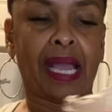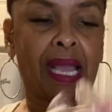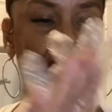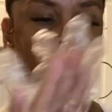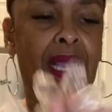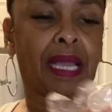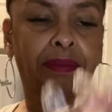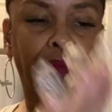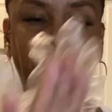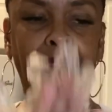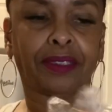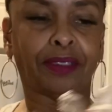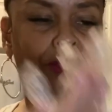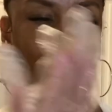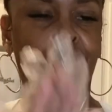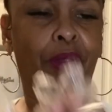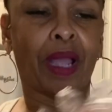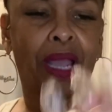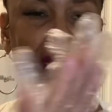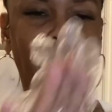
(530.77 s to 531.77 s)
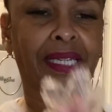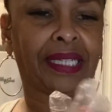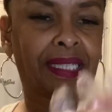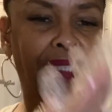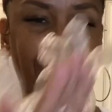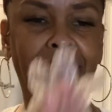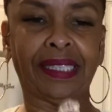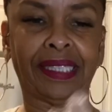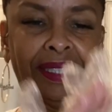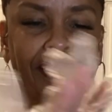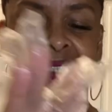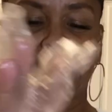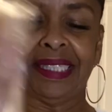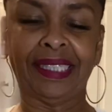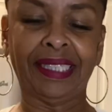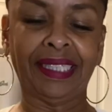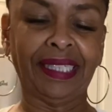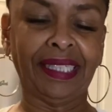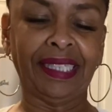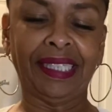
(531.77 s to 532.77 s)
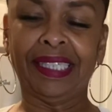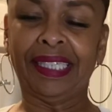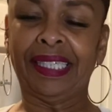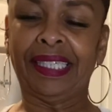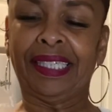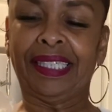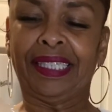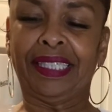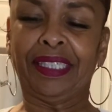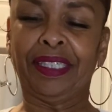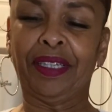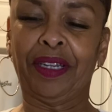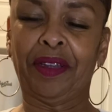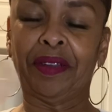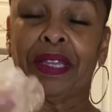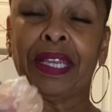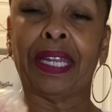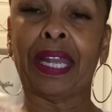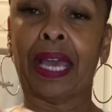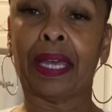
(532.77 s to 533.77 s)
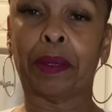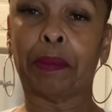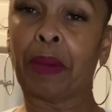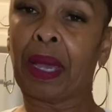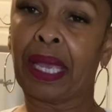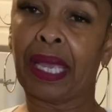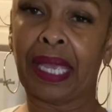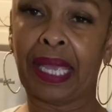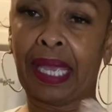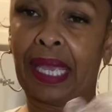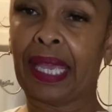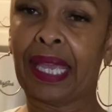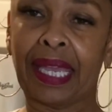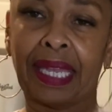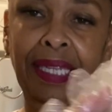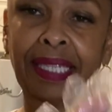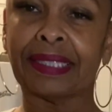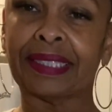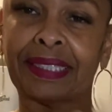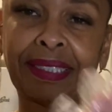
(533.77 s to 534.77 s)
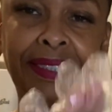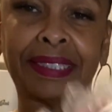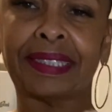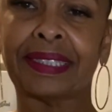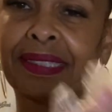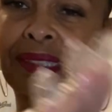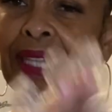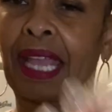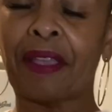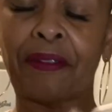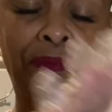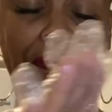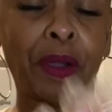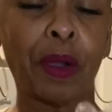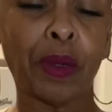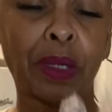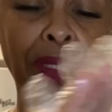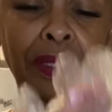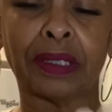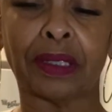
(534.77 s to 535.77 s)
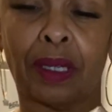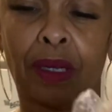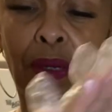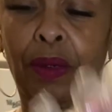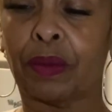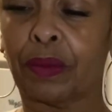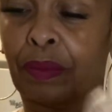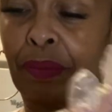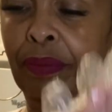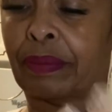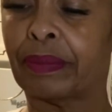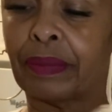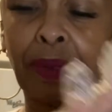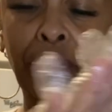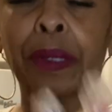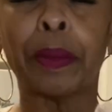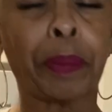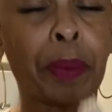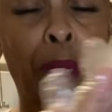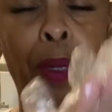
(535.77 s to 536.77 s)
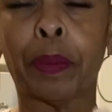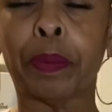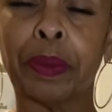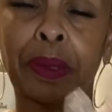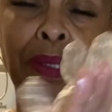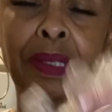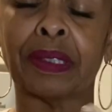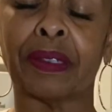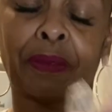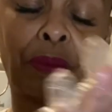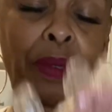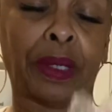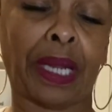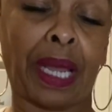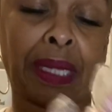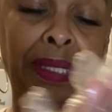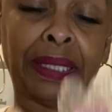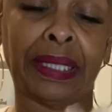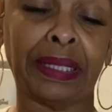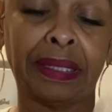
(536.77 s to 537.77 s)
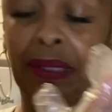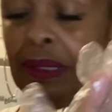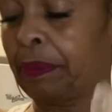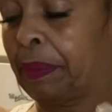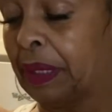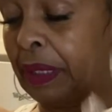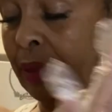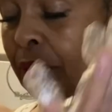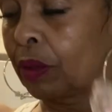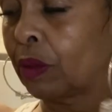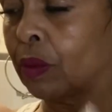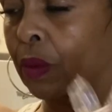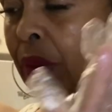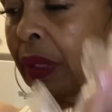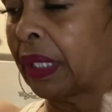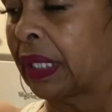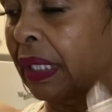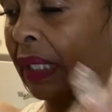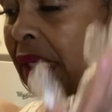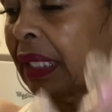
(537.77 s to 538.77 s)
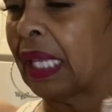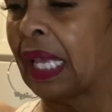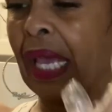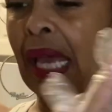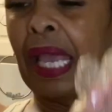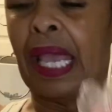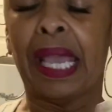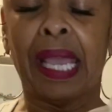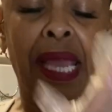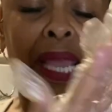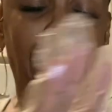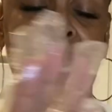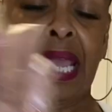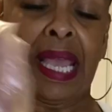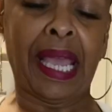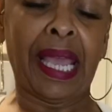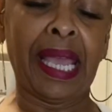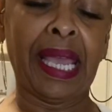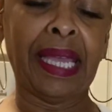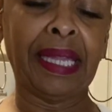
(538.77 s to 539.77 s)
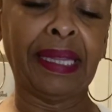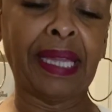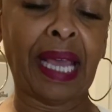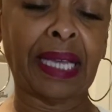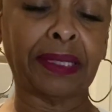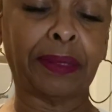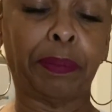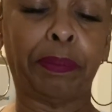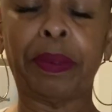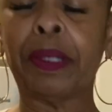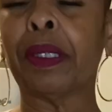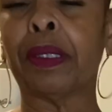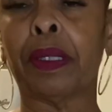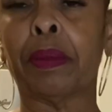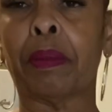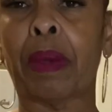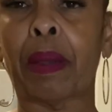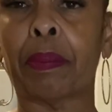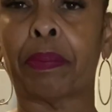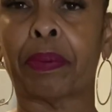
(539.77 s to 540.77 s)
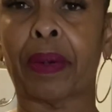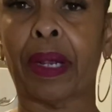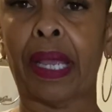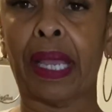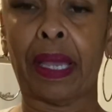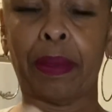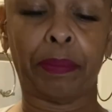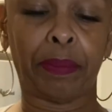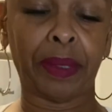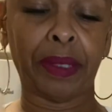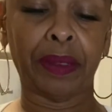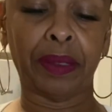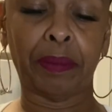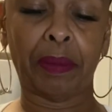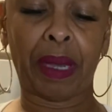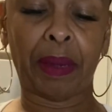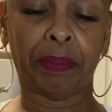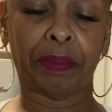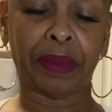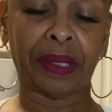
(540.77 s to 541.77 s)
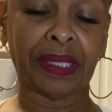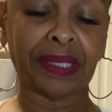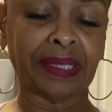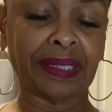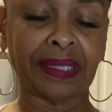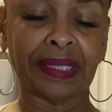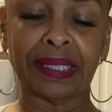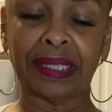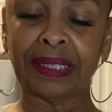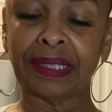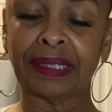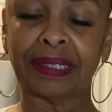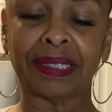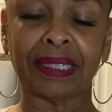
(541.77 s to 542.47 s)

I'm just trying to, get out of my head and just stay focused on the purpose of what I need to be doing. And that's building my brand, building my business.